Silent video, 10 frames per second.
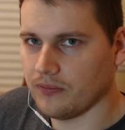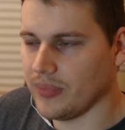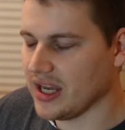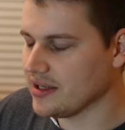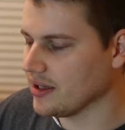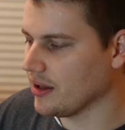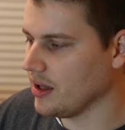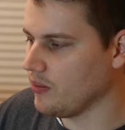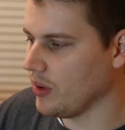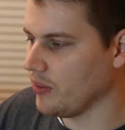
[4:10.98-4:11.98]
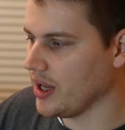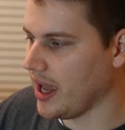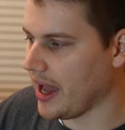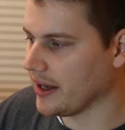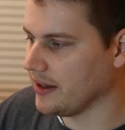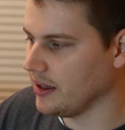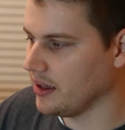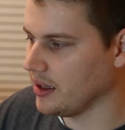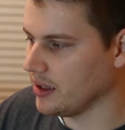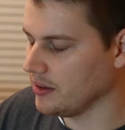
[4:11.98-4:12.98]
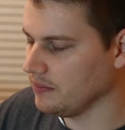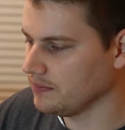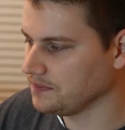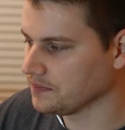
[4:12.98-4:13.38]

basically what we had done